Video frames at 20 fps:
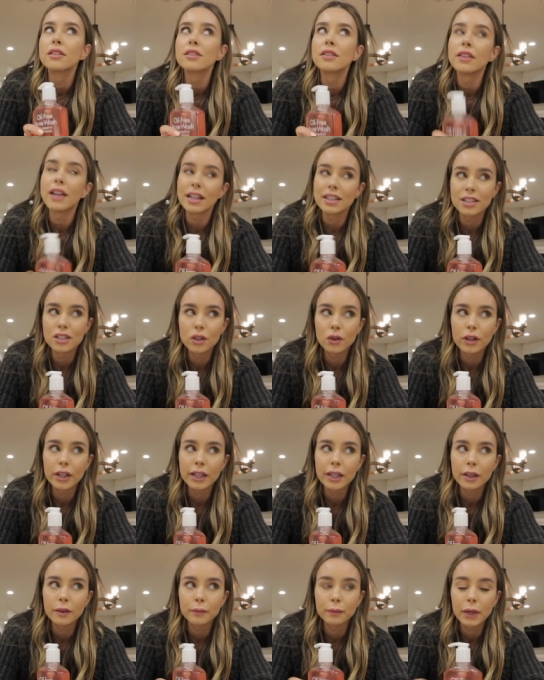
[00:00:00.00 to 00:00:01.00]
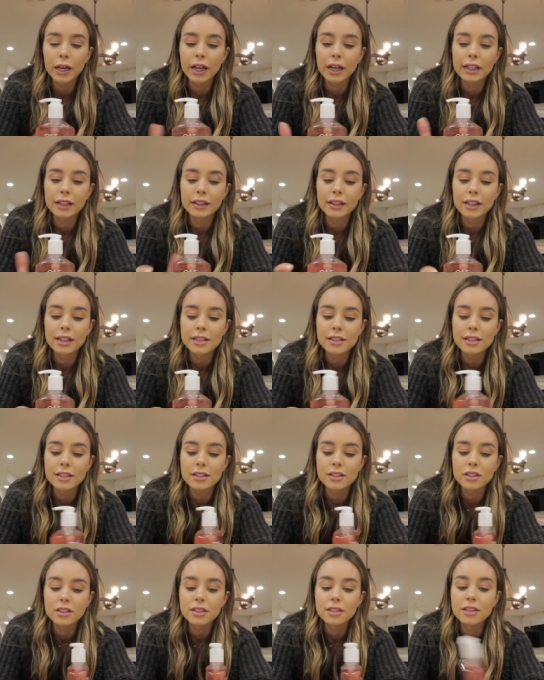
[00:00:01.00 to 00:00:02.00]
So that's annoying, but this
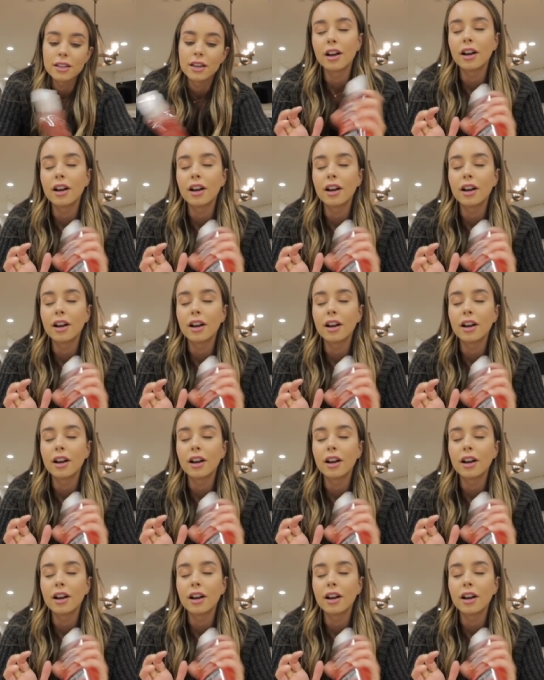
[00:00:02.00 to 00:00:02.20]
is just